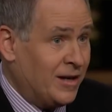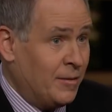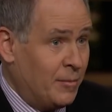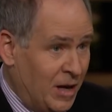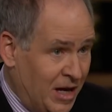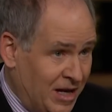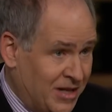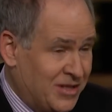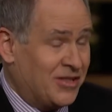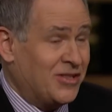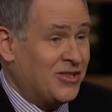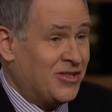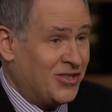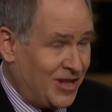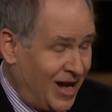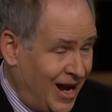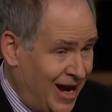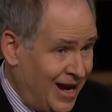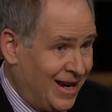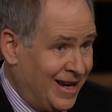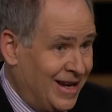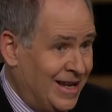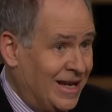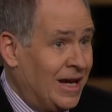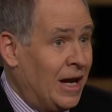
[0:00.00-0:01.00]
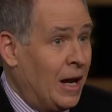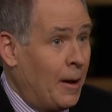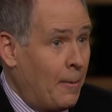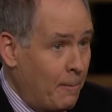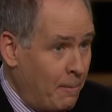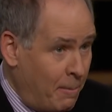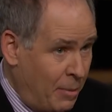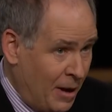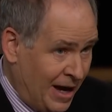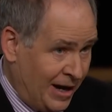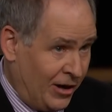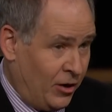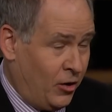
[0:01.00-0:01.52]
to make society
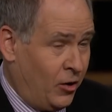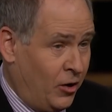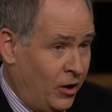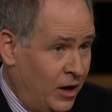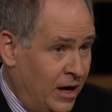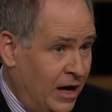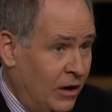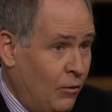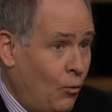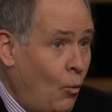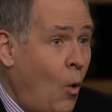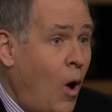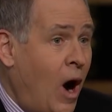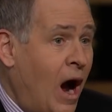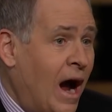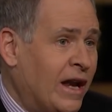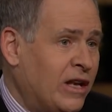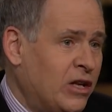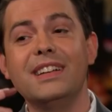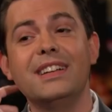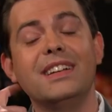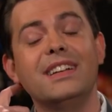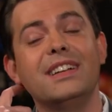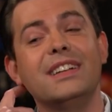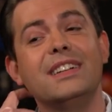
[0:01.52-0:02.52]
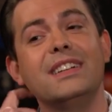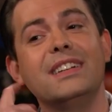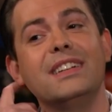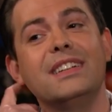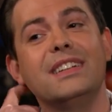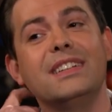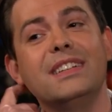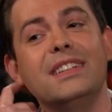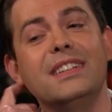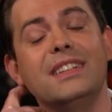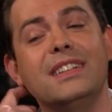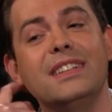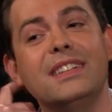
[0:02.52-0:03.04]
better. And why do you need
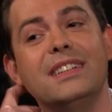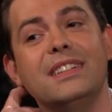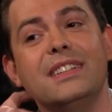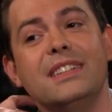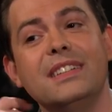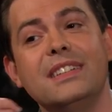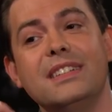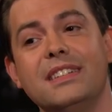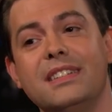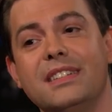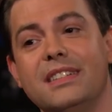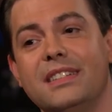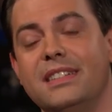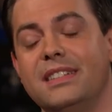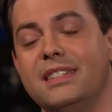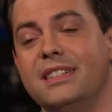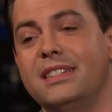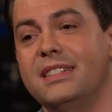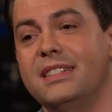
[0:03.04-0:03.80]
to turn